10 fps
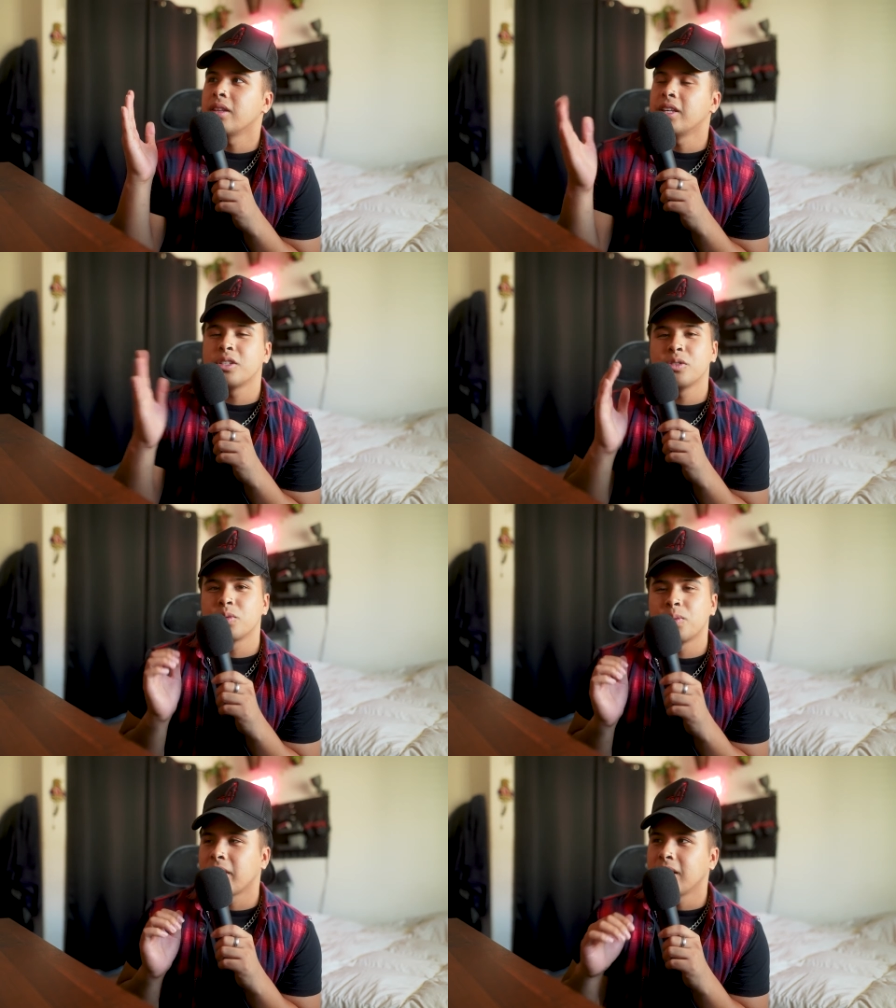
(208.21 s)
this
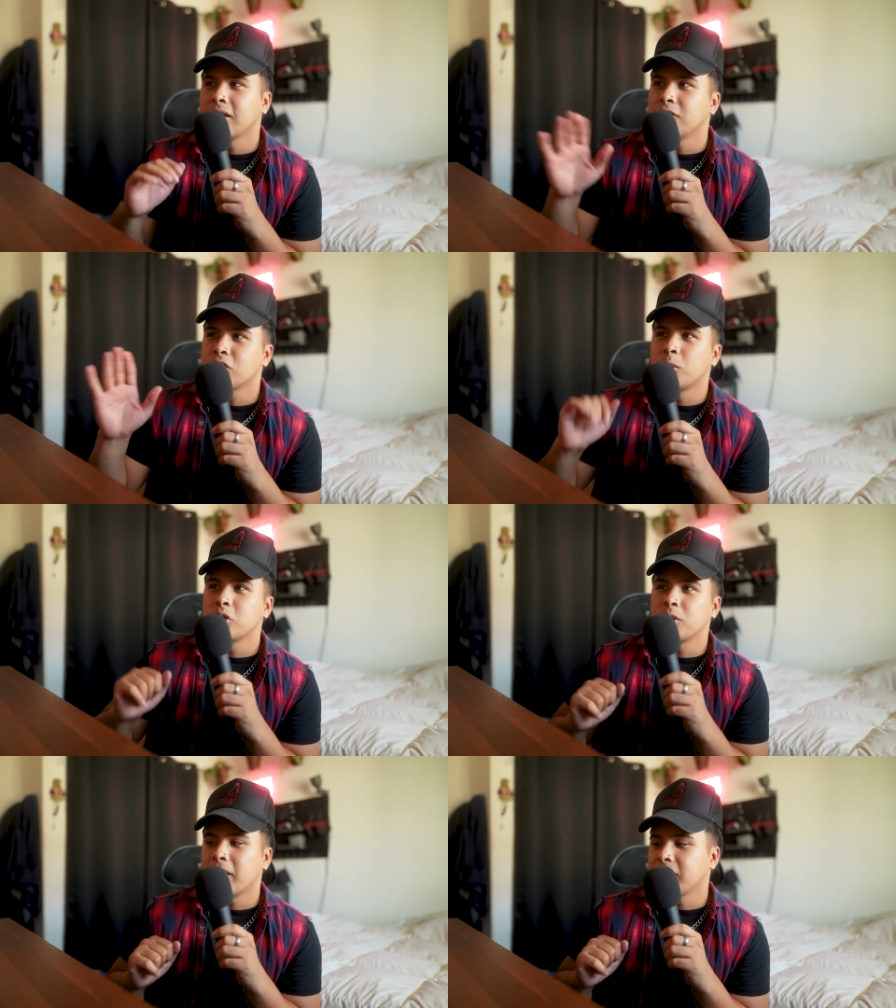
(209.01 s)
is what I love so
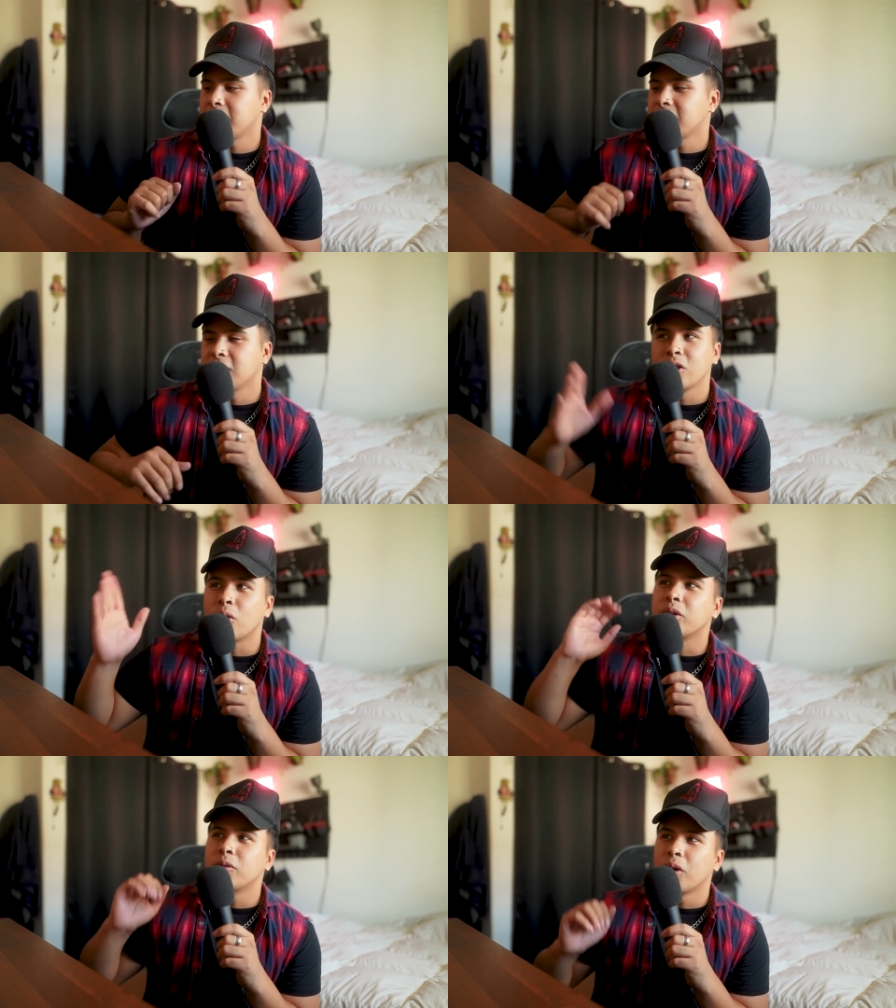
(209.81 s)
much about this. The
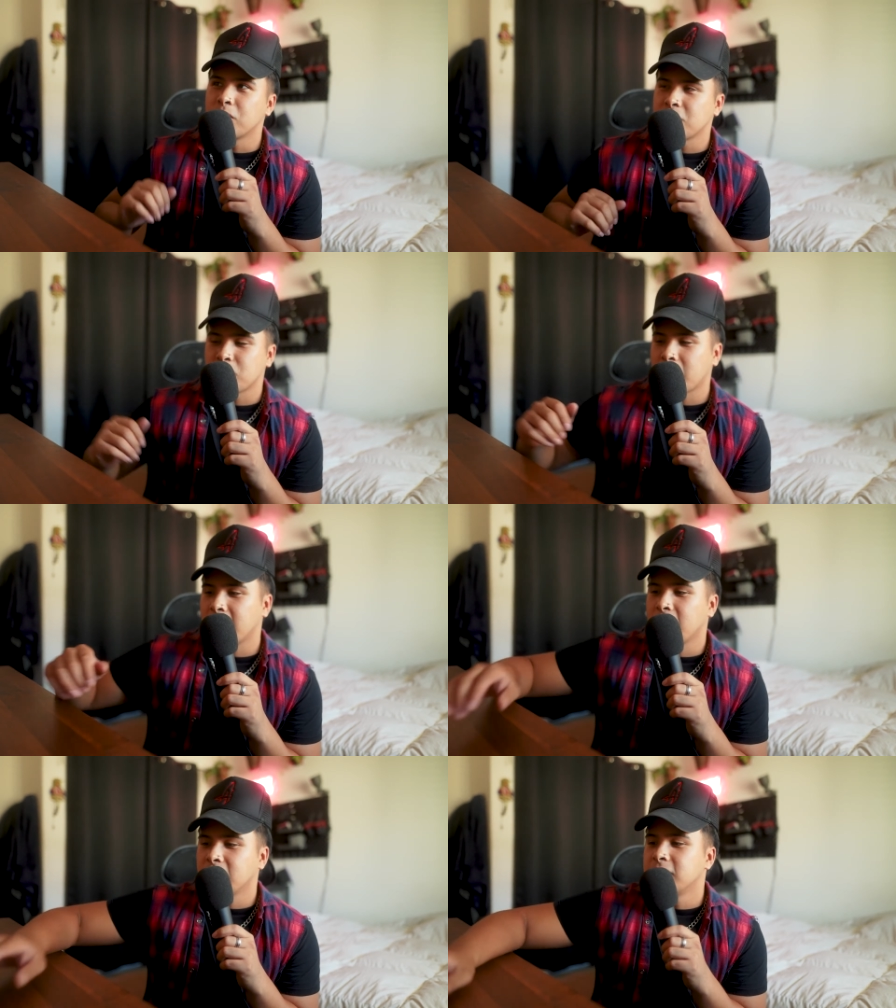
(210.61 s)
lonely rose is what I
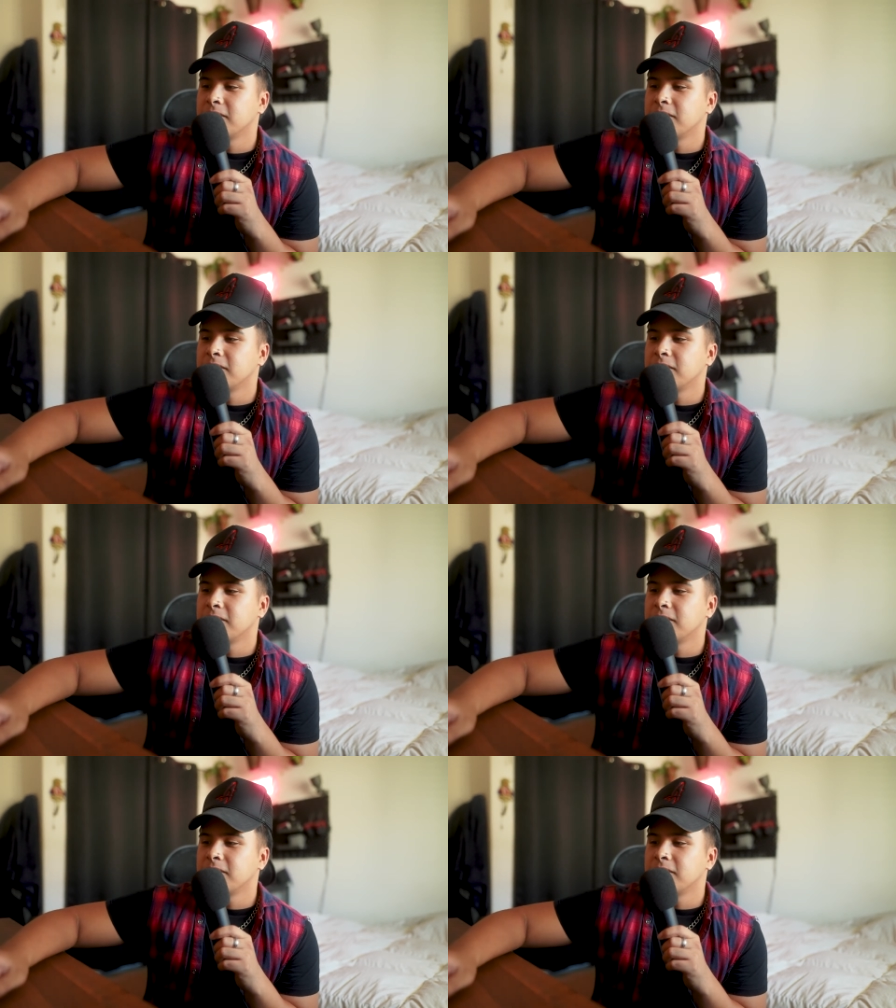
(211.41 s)
call it.